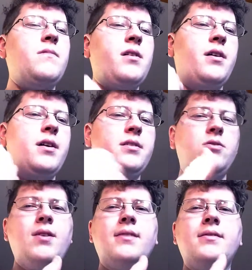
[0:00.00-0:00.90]
in
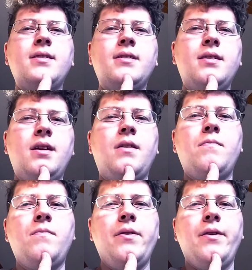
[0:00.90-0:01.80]
2016,
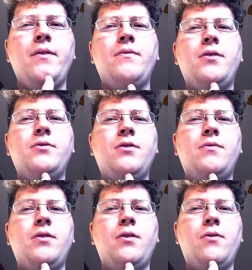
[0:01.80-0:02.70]
for those who
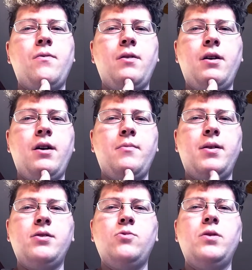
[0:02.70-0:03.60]
don't know,
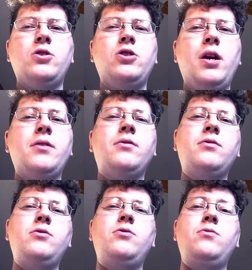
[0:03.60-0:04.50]
I switched
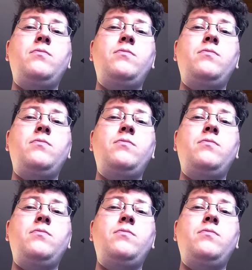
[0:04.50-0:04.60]
channels to